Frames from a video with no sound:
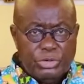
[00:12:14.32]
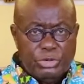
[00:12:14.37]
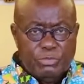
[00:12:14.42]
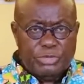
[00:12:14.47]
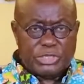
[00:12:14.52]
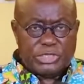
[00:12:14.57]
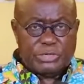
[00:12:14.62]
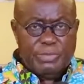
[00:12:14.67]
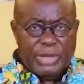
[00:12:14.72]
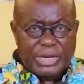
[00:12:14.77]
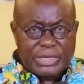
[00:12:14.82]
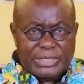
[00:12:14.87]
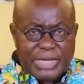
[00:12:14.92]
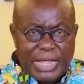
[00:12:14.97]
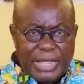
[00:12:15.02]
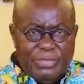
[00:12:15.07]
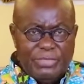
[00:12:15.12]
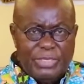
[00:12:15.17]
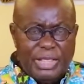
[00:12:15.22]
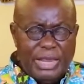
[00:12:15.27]
You must
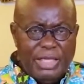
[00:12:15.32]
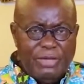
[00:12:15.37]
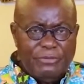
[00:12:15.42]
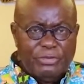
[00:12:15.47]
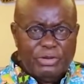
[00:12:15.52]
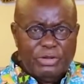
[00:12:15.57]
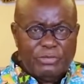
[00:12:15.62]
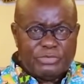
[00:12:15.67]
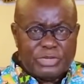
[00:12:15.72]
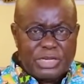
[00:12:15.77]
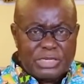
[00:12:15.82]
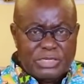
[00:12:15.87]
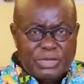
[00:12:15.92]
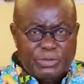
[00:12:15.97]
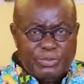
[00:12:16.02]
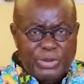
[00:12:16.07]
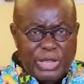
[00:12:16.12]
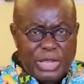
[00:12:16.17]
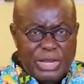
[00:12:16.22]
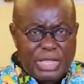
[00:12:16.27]
maintain the level of
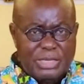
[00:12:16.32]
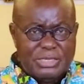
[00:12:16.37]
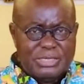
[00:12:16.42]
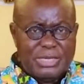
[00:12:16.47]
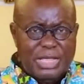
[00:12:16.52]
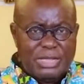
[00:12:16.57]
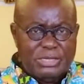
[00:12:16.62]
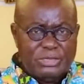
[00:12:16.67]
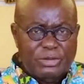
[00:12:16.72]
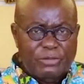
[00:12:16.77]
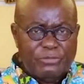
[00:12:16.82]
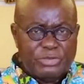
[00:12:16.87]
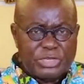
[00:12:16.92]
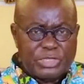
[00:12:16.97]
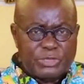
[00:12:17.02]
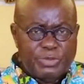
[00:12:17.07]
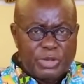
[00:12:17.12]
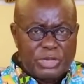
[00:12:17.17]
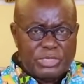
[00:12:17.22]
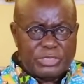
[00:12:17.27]
discipline and sense of
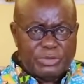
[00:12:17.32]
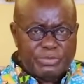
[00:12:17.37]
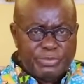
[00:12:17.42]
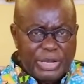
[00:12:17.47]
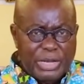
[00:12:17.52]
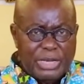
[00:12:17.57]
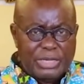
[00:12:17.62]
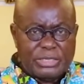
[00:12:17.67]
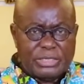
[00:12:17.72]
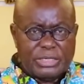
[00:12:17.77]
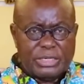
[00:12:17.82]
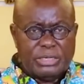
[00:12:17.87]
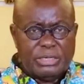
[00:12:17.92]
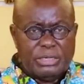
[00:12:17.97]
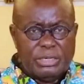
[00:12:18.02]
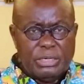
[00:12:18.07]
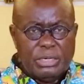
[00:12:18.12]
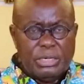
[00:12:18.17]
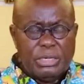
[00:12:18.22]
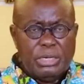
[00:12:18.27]
responsibility
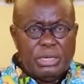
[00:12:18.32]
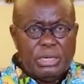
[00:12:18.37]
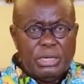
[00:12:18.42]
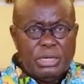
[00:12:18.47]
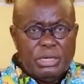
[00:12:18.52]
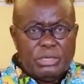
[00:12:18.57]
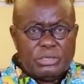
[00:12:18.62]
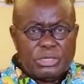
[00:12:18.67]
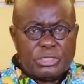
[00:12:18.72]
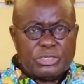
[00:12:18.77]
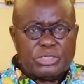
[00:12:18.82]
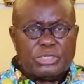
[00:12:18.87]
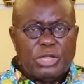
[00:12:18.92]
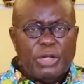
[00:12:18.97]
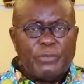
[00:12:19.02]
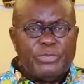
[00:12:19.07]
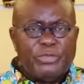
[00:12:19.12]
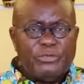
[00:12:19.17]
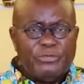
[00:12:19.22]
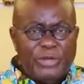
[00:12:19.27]
to
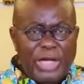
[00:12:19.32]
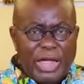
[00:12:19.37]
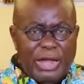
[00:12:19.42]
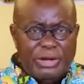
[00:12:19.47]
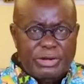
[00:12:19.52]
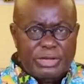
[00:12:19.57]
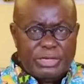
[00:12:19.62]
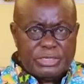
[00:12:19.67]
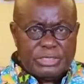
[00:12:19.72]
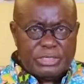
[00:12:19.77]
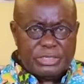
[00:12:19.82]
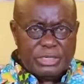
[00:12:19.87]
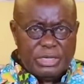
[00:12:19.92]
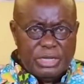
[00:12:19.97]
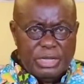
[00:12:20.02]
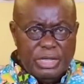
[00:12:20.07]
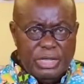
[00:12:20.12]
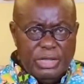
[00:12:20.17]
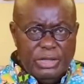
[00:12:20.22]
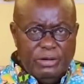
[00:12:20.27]
stop the virus
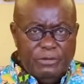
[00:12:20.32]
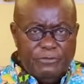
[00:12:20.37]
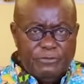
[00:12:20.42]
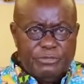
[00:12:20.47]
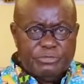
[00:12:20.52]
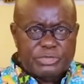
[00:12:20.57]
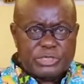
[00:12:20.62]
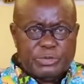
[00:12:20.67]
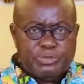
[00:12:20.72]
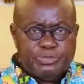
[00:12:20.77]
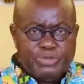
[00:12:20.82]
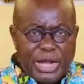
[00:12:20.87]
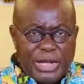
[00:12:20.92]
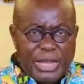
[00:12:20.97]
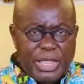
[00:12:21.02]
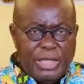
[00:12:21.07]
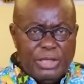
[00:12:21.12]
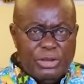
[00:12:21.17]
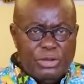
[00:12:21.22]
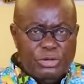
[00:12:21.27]
from
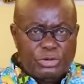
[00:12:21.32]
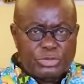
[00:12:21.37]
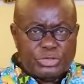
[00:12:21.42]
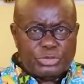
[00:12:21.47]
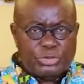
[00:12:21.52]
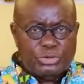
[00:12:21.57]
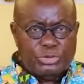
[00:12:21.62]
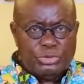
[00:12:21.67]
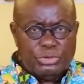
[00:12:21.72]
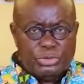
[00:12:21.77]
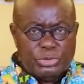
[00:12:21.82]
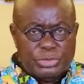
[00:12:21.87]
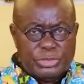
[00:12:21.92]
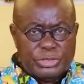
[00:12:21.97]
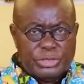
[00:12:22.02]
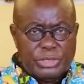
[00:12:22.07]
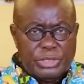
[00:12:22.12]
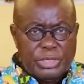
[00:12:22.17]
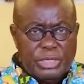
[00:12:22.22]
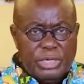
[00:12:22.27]
spreading in your
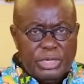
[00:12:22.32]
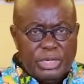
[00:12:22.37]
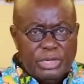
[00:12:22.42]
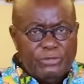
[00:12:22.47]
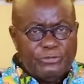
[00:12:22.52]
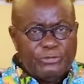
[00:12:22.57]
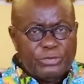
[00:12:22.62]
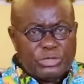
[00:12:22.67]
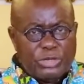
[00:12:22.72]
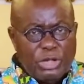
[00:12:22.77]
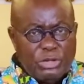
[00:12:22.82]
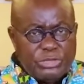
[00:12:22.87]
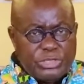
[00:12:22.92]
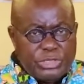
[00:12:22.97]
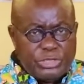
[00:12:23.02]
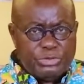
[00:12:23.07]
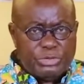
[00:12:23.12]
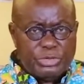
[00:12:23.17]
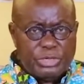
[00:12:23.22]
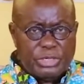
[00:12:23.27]
schools and for
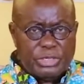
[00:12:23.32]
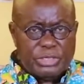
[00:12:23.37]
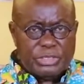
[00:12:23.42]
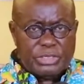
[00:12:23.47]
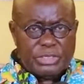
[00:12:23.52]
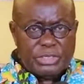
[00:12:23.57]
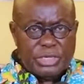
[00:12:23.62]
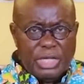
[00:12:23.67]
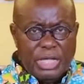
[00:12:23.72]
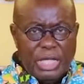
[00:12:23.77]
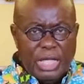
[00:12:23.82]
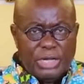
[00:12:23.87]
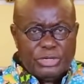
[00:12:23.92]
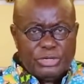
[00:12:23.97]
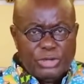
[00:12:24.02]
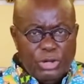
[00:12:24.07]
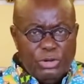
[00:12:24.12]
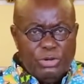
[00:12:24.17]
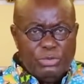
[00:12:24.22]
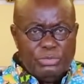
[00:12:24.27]
those students
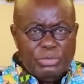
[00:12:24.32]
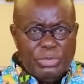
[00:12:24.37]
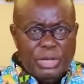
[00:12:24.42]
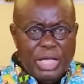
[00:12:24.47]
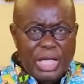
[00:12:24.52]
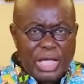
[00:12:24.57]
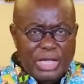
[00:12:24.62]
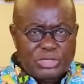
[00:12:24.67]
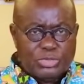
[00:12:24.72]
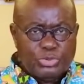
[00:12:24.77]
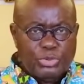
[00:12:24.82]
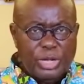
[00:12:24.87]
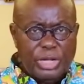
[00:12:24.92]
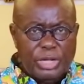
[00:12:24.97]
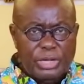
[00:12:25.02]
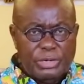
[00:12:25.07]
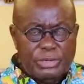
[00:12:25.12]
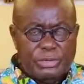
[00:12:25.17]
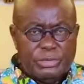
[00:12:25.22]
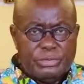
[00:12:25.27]
at home as
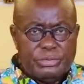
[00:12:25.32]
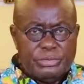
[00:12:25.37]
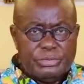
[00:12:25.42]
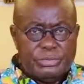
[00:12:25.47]
well.